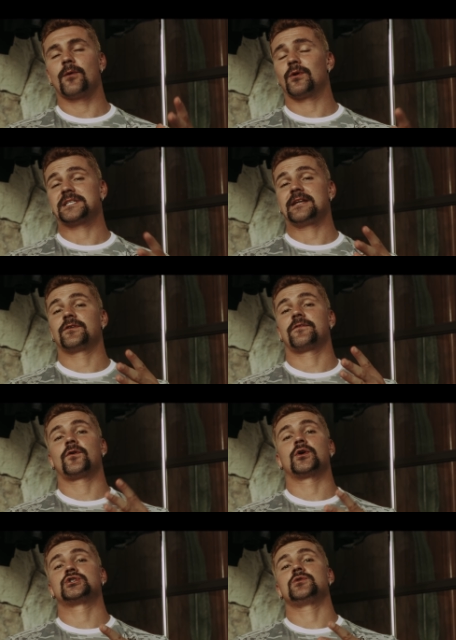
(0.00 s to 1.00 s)
It wasn't even a
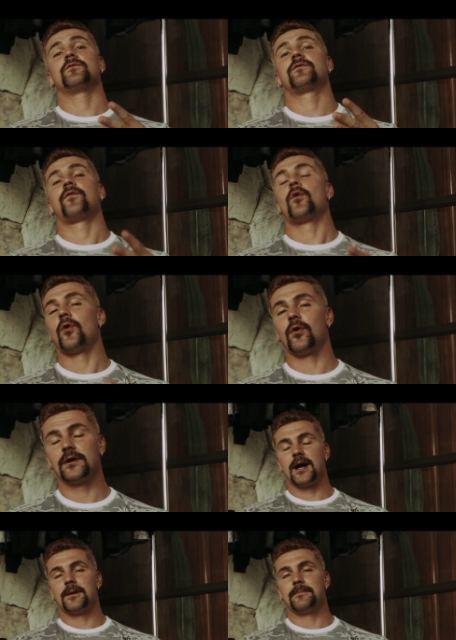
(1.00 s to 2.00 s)
photo shoot for
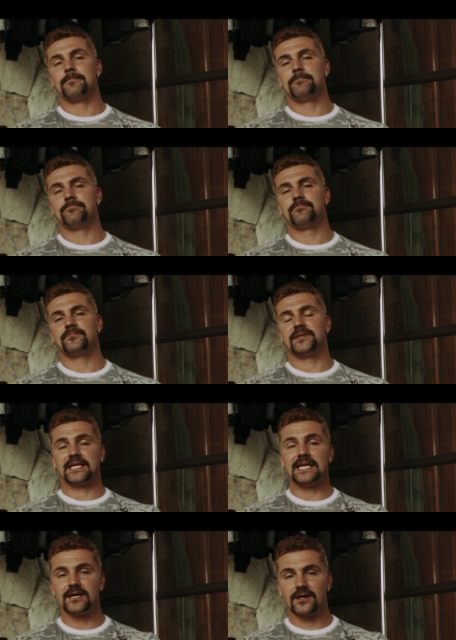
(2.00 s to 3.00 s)
um, the
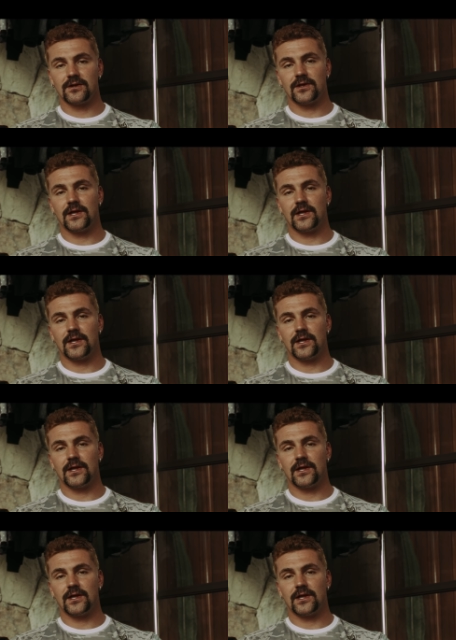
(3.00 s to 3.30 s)
gear.